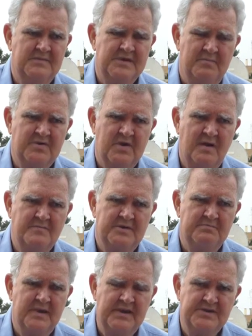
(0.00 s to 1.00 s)
Sometimes
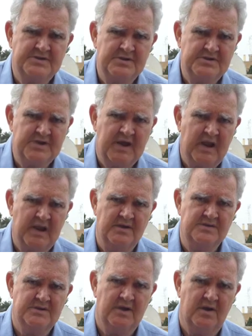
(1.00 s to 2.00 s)
it means to
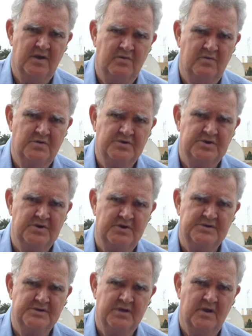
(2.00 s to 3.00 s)
challenge the local
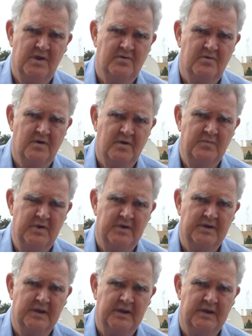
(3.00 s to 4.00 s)
church, the local
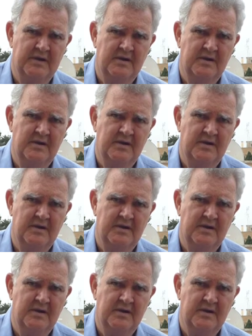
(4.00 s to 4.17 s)
community.